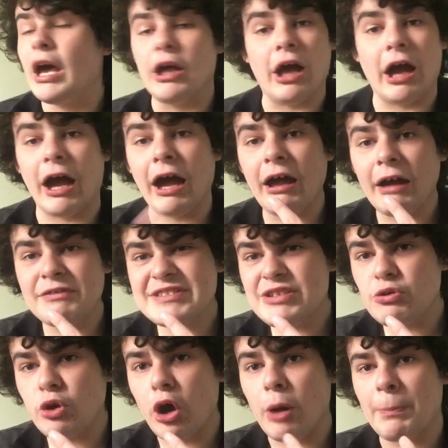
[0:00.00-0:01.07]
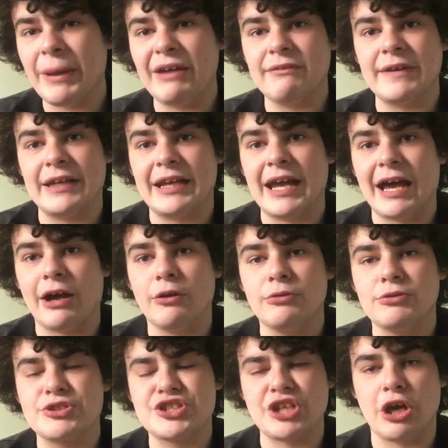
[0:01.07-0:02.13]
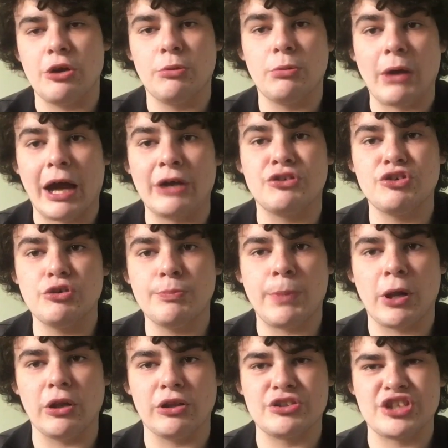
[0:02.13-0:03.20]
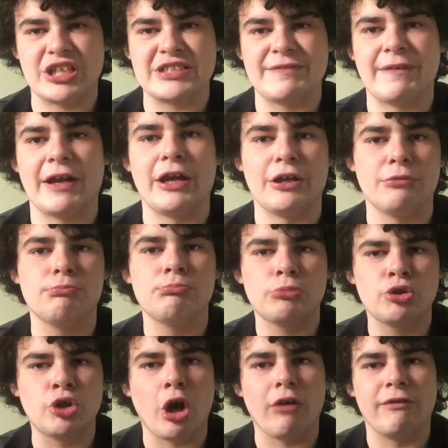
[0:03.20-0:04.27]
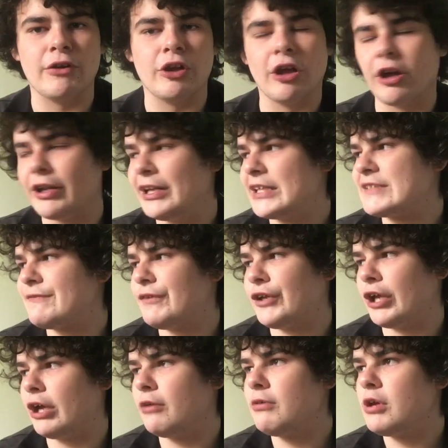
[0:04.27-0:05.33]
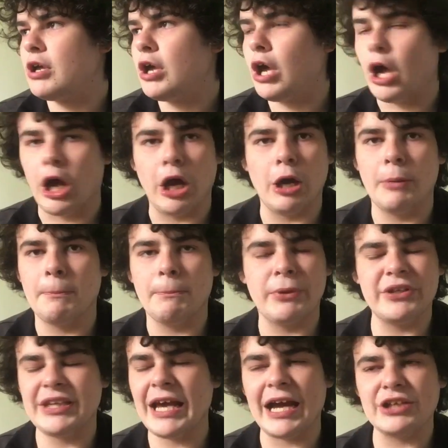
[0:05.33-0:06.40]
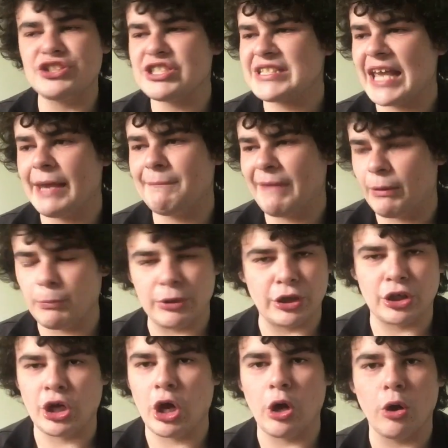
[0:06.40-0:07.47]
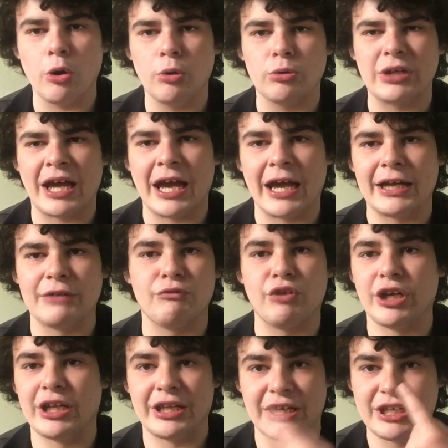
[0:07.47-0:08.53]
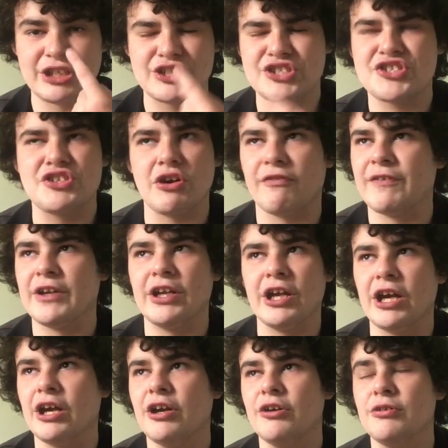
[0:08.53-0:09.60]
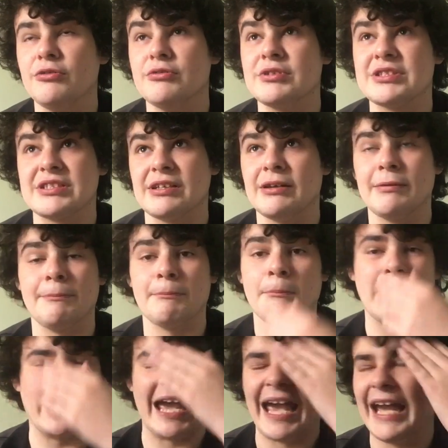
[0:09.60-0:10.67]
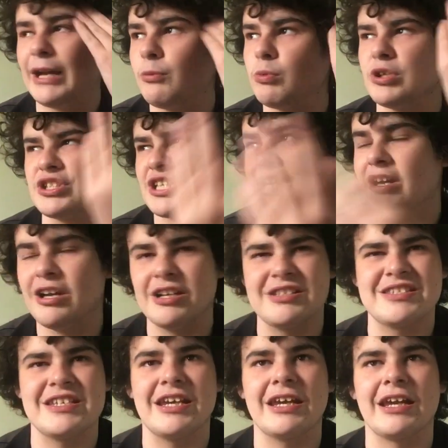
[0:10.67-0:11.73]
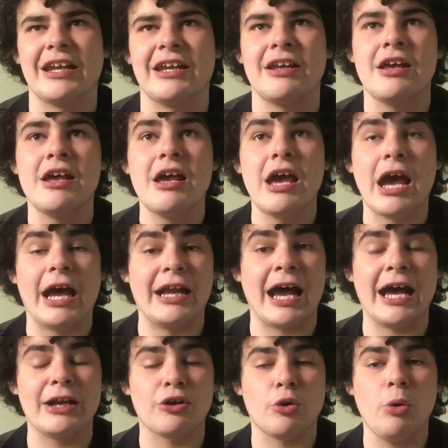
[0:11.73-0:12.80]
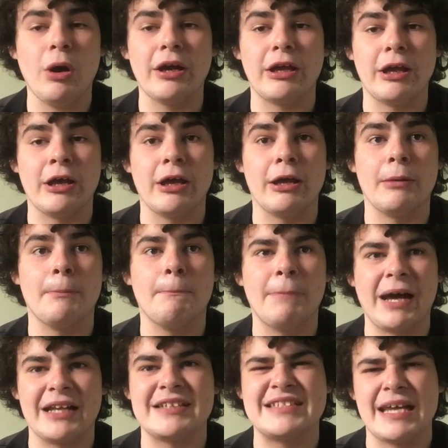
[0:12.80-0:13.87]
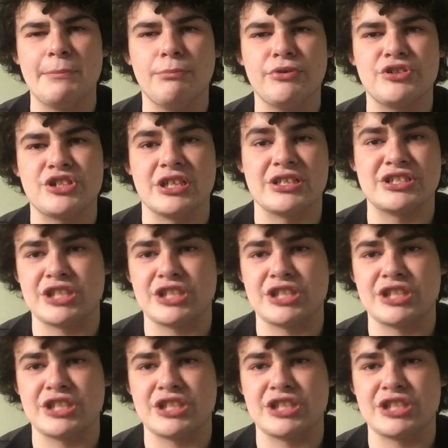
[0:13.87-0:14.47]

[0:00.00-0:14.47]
I, I've still got a bit of it now, so I do apologise if I cough a lot in this video. Um, but yeah, I just came down with a cold. I had a really stuffy nose. and um, my head was hurting, and and I had a quite a bad temperature.